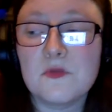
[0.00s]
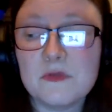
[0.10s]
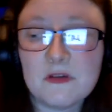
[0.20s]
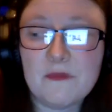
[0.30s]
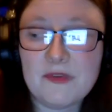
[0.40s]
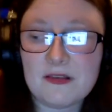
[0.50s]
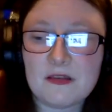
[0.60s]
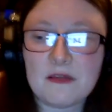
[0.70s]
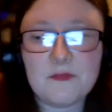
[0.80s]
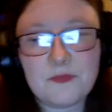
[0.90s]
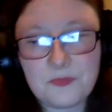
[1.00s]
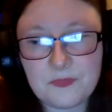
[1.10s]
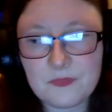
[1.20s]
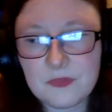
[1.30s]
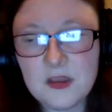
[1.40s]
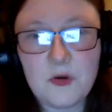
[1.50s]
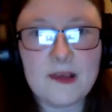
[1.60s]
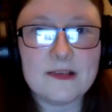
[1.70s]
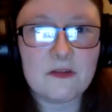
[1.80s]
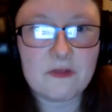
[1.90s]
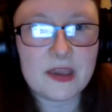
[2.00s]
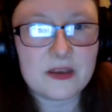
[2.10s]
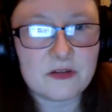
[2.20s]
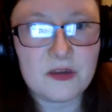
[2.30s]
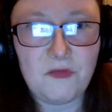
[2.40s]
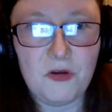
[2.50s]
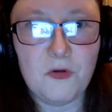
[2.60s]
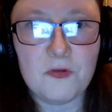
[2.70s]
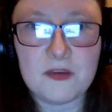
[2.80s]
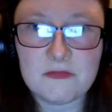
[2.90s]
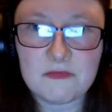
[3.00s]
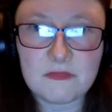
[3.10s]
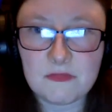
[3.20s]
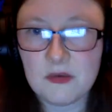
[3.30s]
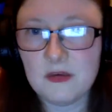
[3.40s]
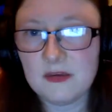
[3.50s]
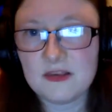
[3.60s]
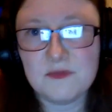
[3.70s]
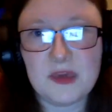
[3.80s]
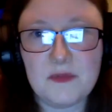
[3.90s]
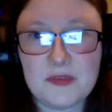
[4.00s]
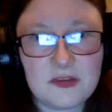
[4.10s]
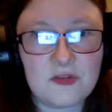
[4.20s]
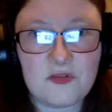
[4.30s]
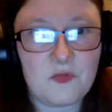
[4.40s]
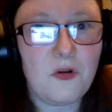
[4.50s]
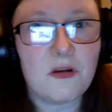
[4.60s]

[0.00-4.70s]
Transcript: But obviously, you know, as a creator, you know that sometimes it's just